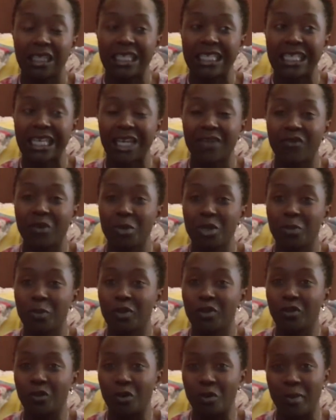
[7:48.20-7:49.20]
it's hard for me to
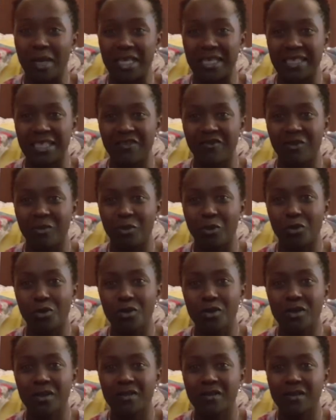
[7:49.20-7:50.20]
put it on my CV,
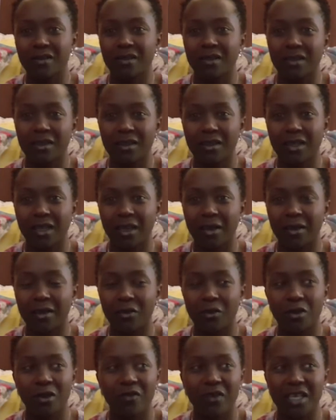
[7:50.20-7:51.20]
because
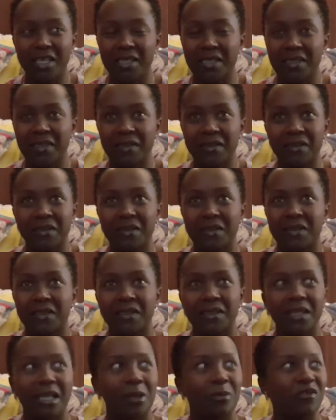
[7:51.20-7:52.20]
whoever is
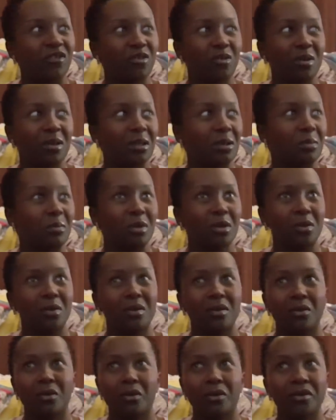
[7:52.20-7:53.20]
interviewing
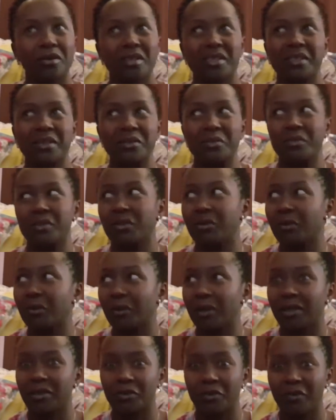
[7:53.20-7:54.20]
me, or resume or
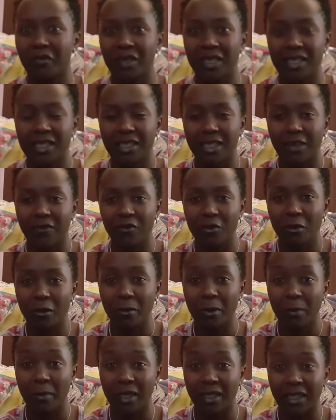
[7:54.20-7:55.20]
whoever is
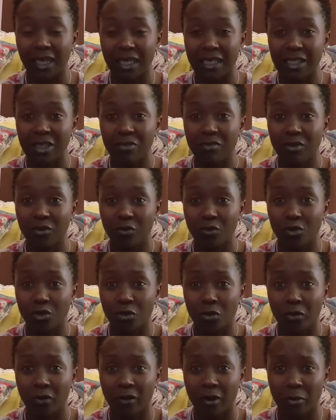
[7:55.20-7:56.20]
interviewing me might ask me to
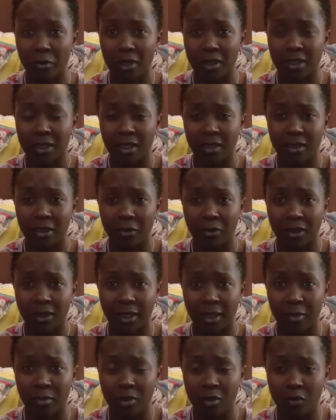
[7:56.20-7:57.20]
show them exactly
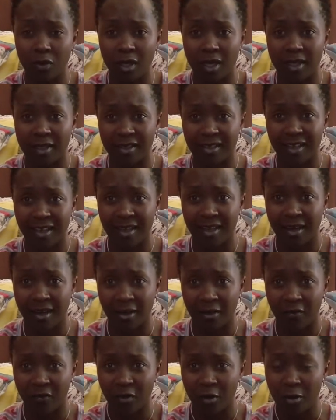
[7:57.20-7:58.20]
what I mean when I say I
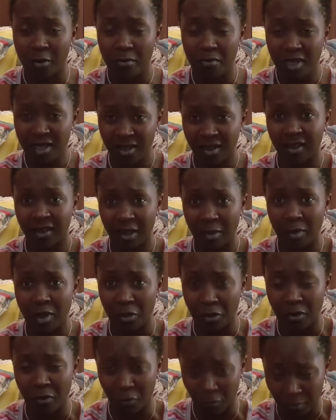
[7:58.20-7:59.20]
love, meaning that they
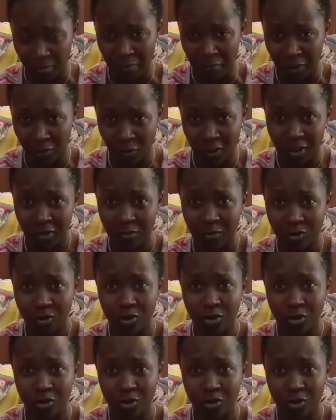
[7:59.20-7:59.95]
might want